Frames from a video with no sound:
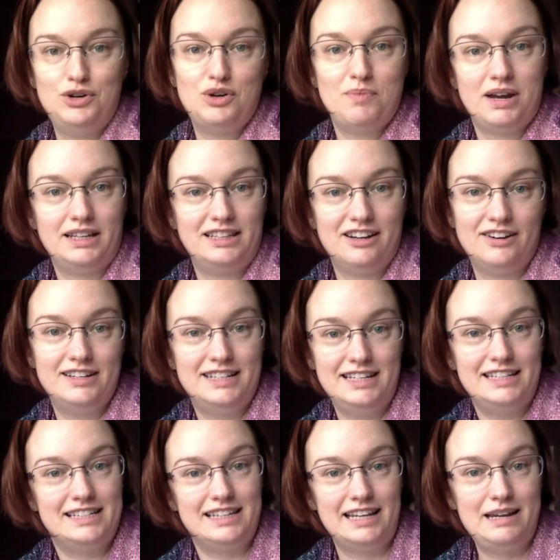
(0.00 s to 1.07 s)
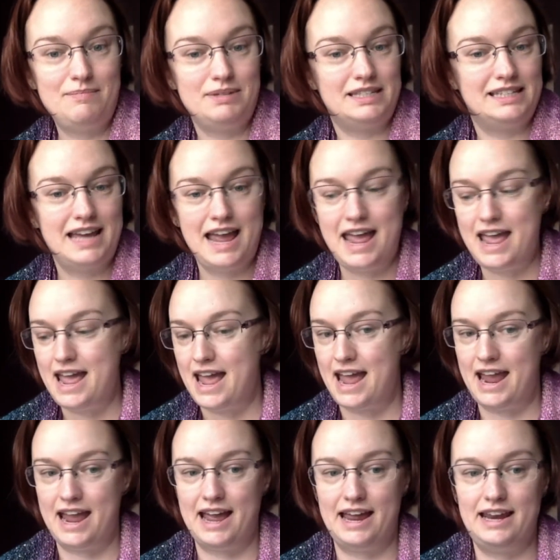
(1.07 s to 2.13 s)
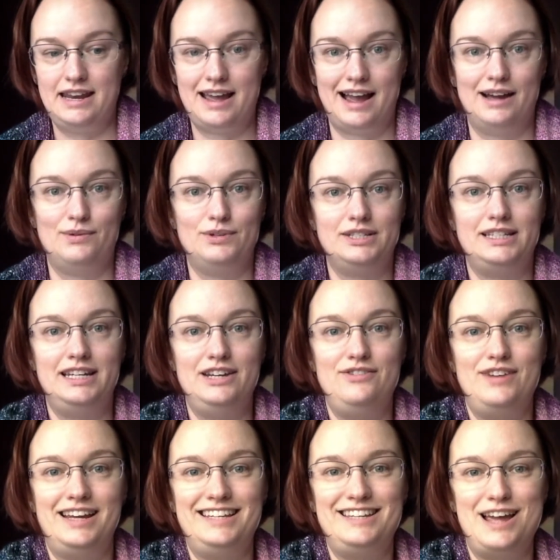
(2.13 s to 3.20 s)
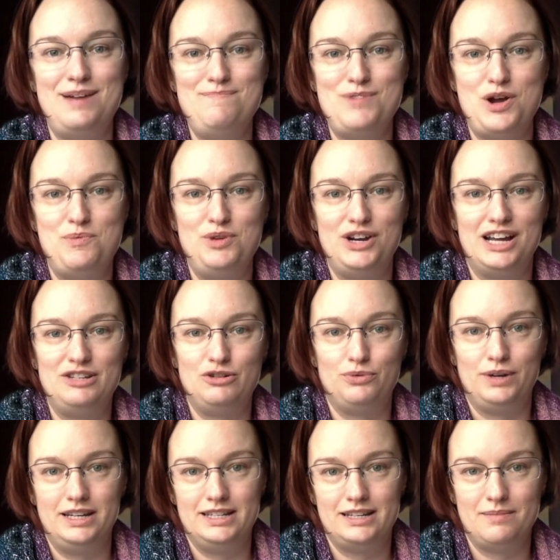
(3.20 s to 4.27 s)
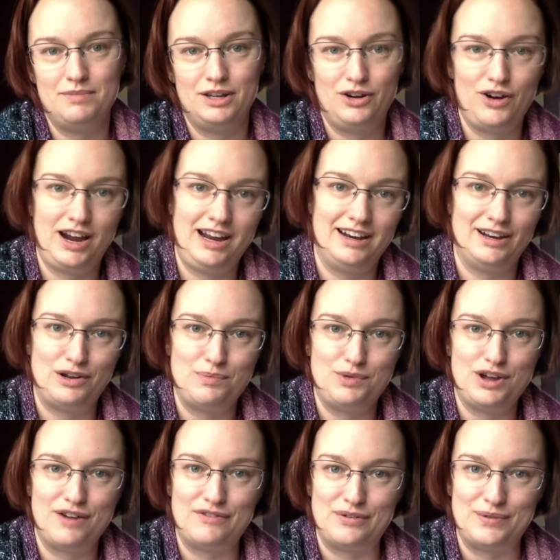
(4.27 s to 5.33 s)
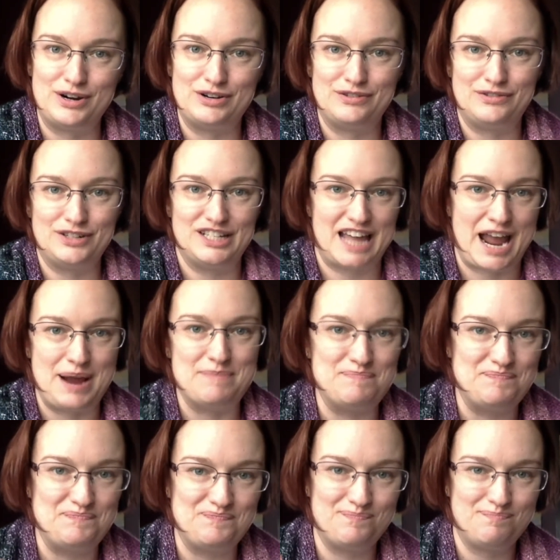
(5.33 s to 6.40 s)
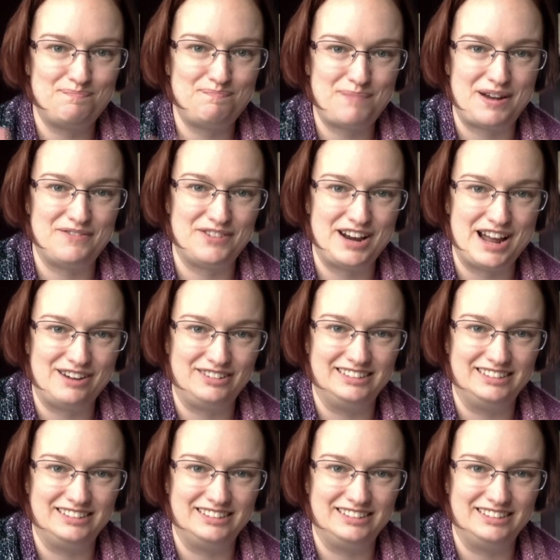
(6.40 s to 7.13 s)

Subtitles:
back there as he sleeps. And I will see you next time. I hope you guys are reading something great, and I hope you have a wonderful day. Bye for now.